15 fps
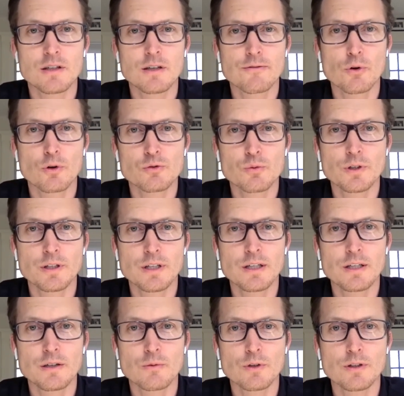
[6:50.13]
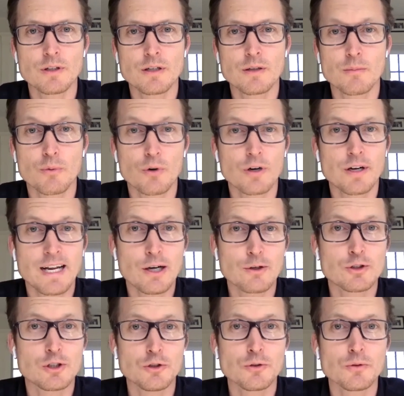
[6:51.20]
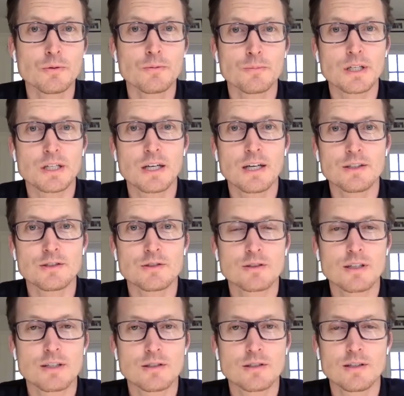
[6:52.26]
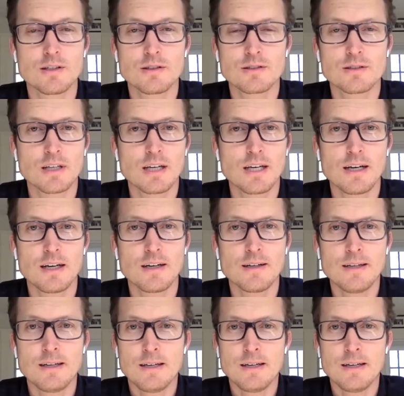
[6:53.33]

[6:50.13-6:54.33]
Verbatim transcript: of course, really, really important now too, because this is uh,